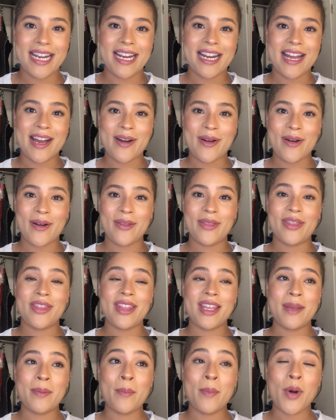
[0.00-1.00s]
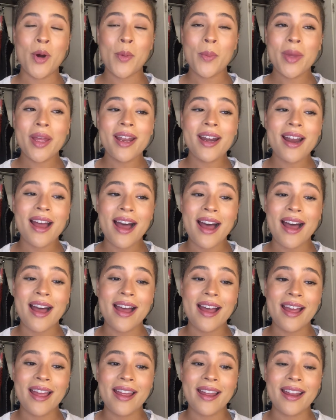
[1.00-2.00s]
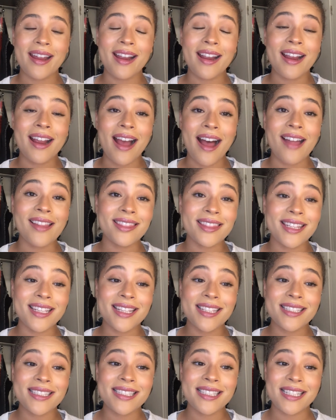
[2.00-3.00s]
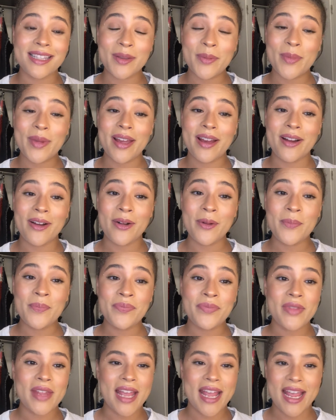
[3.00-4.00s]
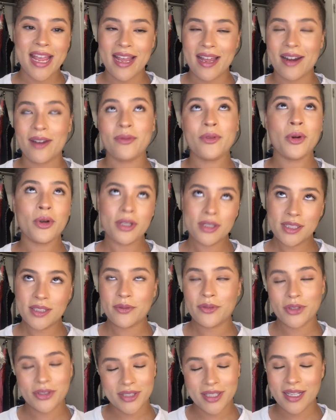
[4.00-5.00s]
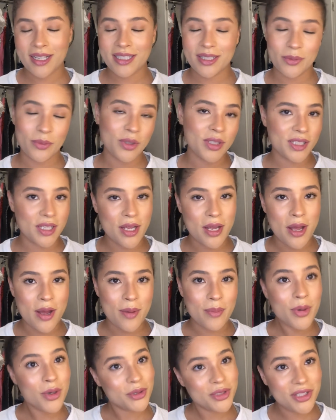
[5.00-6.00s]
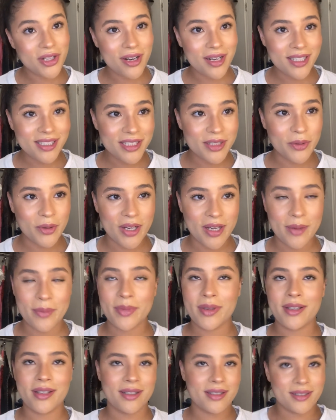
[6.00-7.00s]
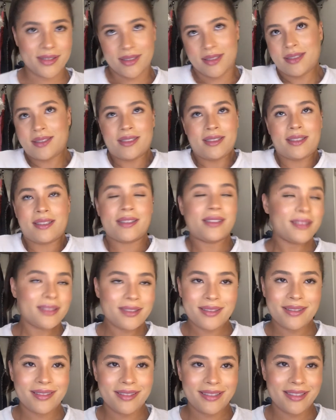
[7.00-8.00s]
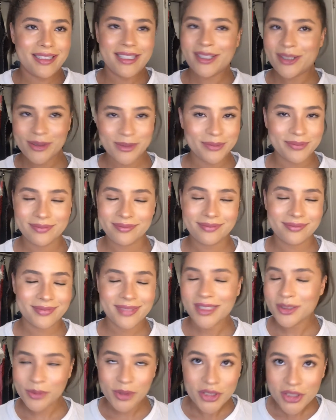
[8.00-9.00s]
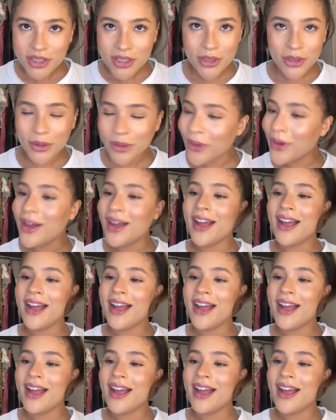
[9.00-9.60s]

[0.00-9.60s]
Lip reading: Now, the moment I got this in the mail, and of course the first thing I did was post it on Instagram because, you know, that's what you do.